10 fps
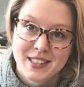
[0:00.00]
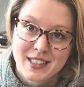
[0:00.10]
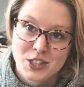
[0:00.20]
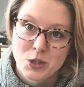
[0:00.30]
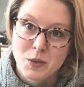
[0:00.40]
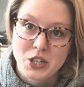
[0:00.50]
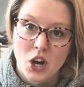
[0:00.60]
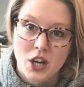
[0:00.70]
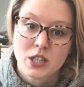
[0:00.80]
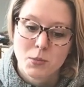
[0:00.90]
session we
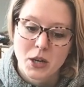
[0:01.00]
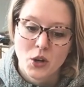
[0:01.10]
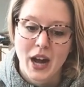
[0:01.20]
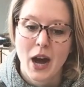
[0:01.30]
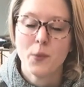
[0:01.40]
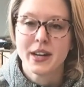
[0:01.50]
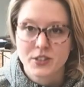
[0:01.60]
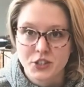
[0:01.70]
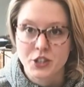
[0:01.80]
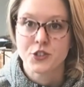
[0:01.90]
talked about how we
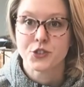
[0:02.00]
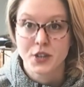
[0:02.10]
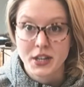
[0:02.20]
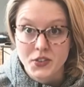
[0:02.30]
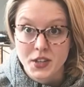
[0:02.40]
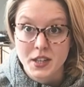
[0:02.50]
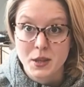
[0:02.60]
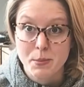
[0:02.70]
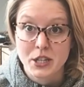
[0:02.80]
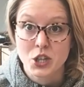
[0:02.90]
can start strengthening the
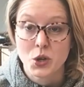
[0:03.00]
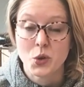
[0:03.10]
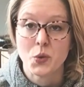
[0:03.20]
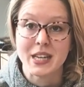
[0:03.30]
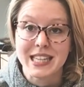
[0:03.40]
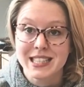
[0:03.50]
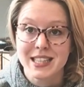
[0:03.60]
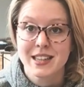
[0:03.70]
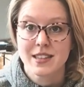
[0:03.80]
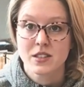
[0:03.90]
big toe,
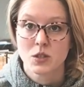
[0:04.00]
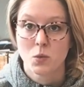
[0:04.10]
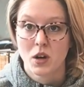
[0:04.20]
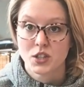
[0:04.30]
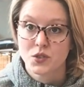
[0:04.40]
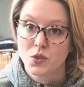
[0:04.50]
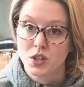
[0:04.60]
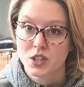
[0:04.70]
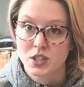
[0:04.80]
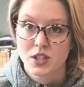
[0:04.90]
easy things to watch
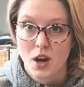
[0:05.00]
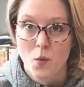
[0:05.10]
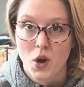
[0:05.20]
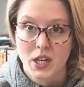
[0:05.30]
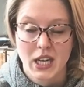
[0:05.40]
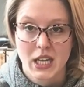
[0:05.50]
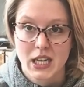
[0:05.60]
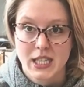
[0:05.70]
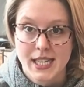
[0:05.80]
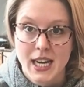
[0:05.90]
for, just not walking
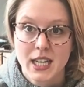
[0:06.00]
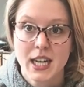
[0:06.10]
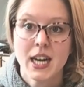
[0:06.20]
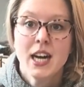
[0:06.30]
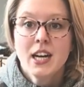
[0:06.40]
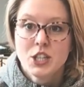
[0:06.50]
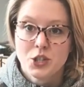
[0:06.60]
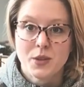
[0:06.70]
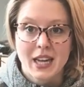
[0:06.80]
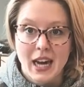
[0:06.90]
like a duck,
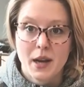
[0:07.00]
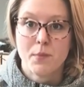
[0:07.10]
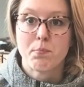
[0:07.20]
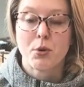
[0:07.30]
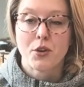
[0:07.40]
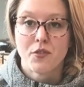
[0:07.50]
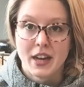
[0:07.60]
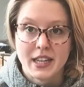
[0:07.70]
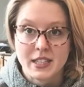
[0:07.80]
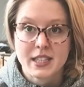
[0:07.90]
to again
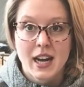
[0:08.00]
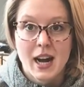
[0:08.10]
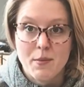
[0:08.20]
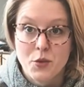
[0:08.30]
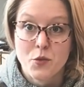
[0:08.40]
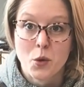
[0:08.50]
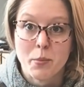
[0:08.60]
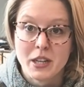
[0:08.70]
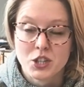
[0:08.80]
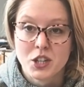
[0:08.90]
prevent the
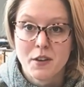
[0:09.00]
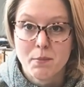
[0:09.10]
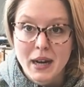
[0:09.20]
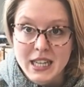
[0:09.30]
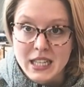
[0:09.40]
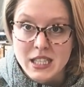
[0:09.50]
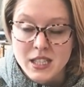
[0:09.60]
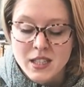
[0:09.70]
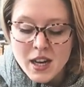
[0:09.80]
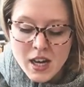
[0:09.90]
formation of
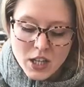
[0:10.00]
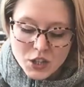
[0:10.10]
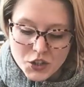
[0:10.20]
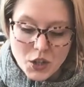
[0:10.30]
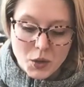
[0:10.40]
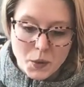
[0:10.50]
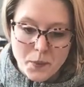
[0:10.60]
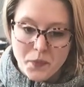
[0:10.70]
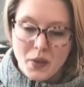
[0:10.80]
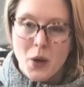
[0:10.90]
bunions.
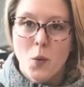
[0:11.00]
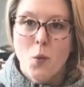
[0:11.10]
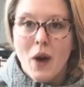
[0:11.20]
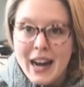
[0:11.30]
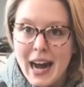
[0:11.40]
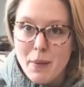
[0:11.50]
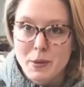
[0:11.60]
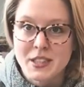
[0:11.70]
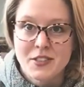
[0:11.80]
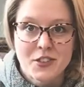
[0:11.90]
So what
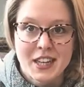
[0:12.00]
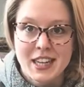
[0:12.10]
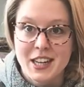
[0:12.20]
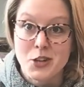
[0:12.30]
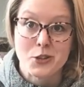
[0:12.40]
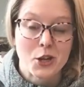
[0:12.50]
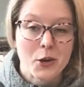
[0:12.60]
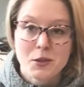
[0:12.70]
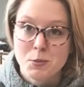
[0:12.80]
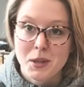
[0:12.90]
happens if your
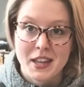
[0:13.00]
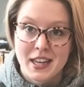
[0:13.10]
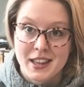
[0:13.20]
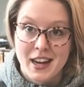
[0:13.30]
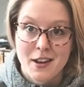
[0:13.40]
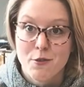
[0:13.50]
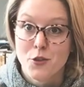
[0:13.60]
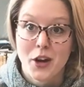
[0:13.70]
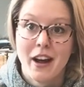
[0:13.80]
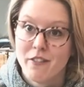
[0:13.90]
toe has been like that
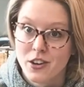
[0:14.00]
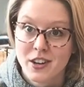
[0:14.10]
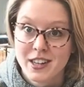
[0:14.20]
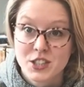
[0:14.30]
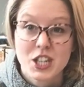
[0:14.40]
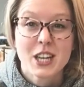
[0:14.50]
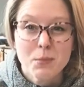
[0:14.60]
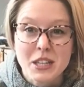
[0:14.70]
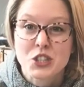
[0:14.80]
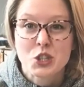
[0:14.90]
forever? It's gonna
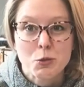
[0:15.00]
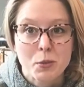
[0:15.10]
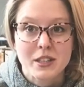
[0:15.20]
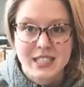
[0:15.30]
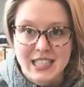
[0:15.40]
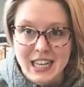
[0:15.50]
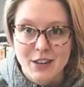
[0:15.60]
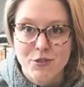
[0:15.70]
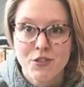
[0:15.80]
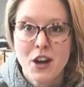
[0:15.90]
be super
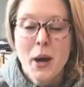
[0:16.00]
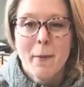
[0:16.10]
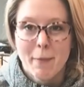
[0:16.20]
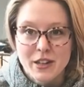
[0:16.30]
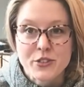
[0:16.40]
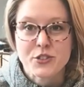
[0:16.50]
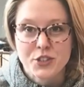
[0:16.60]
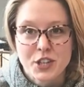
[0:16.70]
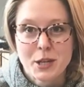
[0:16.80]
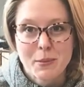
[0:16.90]
stiff, muscles
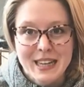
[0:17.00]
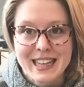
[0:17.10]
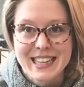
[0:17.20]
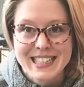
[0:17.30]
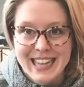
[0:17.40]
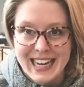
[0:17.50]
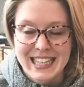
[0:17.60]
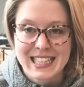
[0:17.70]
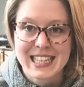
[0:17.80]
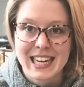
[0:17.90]
are gonna be a little
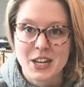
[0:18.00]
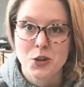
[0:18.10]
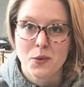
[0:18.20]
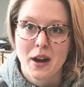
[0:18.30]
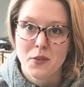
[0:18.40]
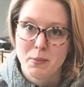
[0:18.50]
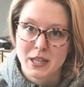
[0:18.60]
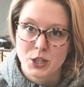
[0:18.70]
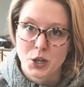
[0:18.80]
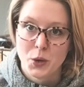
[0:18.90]
tight in and around the
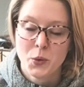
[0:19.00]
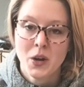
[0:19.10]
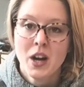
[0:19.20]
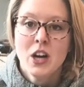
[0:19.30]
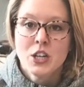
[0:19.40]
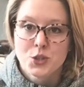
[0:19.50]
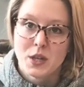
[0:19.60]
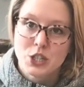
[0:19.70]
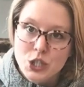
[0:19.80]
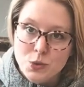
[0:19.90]
big toe. So
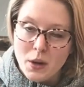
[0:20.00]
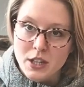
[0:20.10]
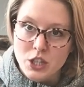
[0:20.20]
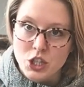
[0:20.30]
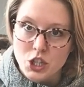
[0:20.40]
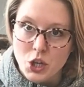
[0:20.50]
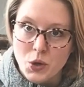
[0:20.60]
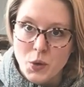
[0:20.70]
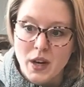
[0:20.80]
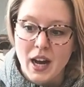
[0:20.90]
I just wanted to
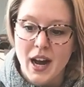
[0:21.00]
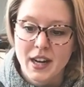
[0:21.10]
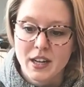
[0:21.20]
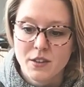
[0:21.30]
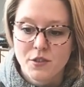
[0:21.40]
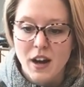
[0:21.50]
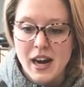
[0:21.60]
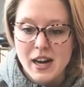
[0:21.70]
show kind of